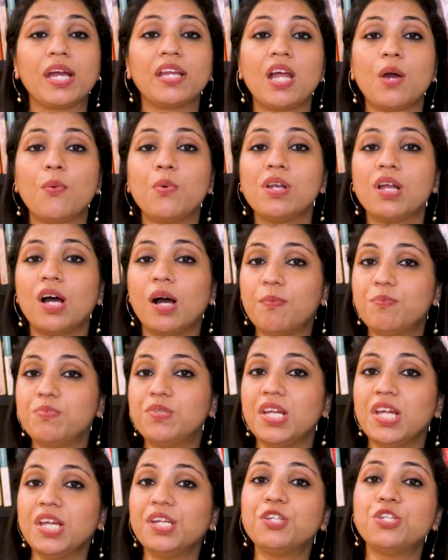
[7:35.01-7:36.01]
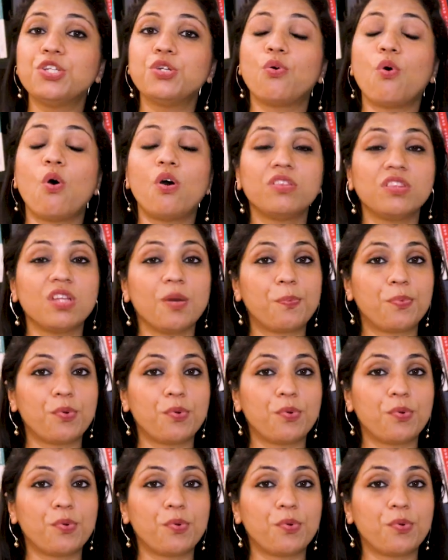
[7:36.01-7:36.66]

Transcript: and I will update you on the